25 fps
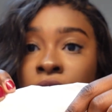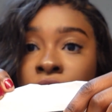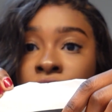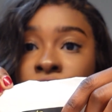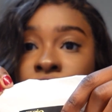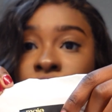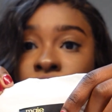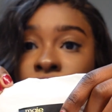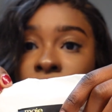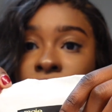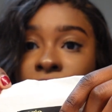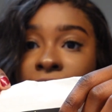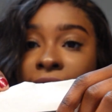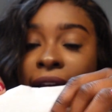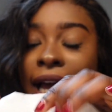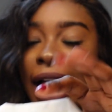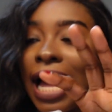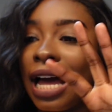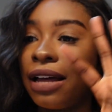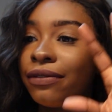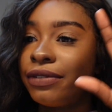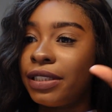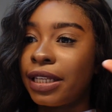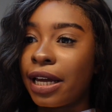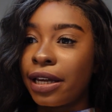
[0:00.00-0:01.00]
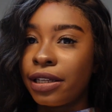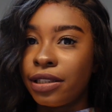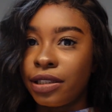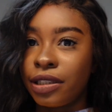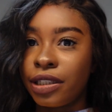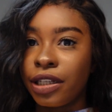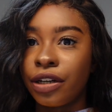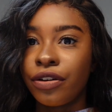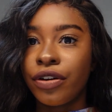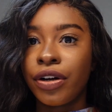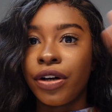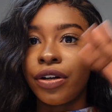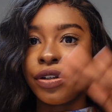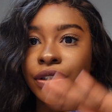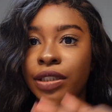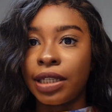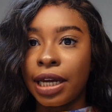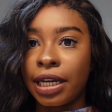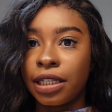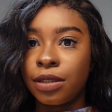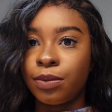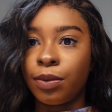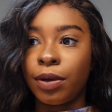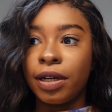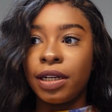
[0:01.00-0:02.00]
So they have size 0,
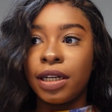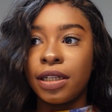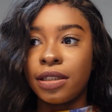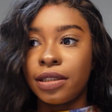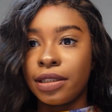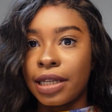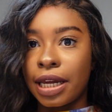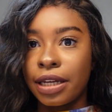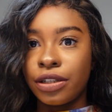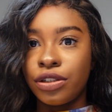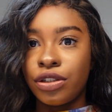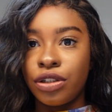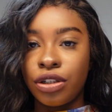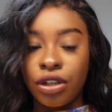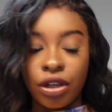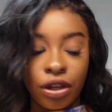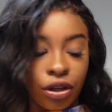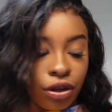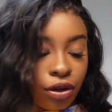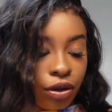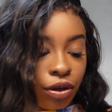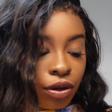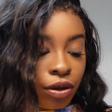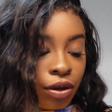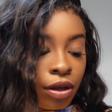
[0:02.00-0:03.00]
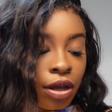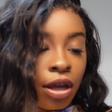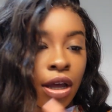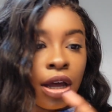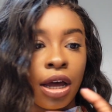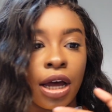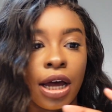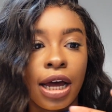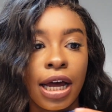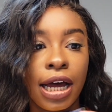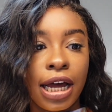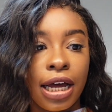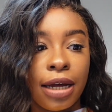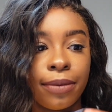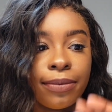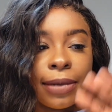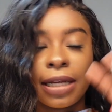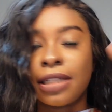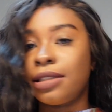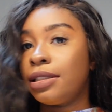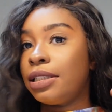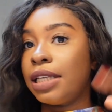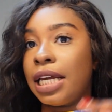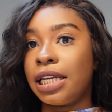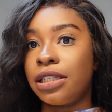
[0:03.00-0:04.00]
size 1, and size 2,
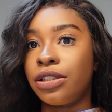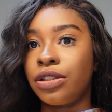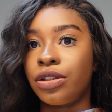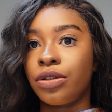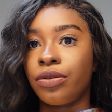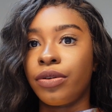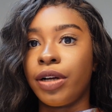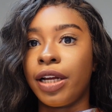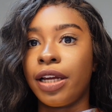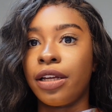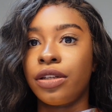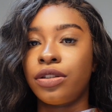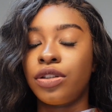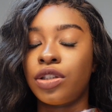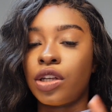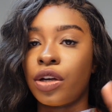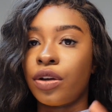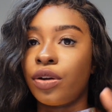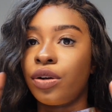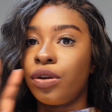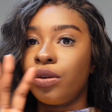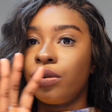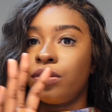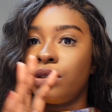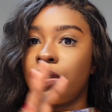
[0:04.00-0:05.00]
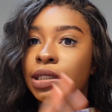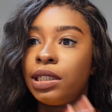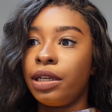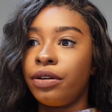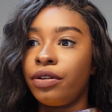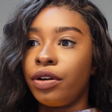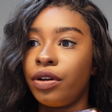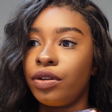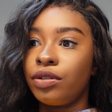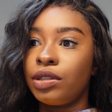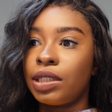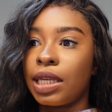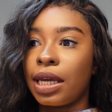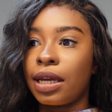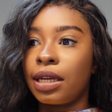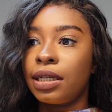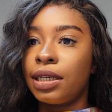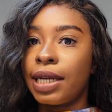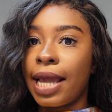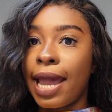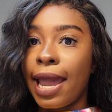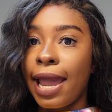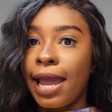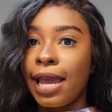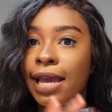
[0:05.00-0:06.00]
and size 3. So 0 is like an
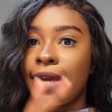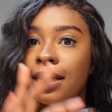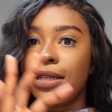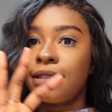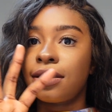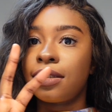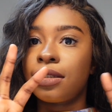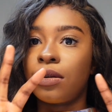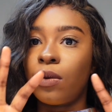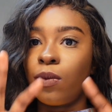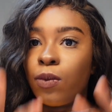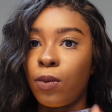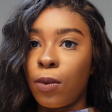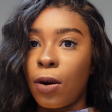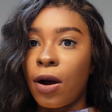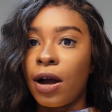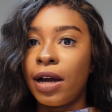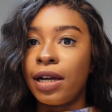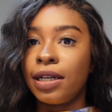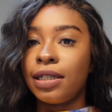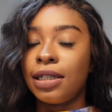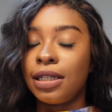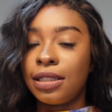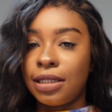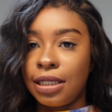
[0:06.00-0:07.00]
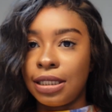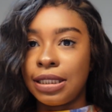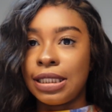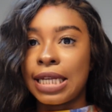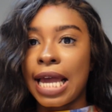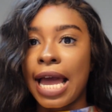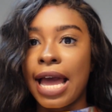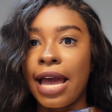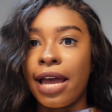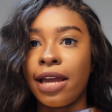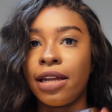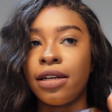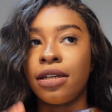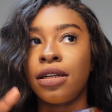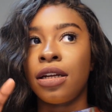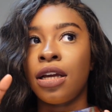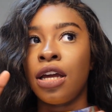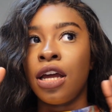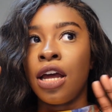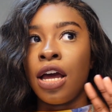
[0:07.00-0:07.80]
8, 1 is a 10,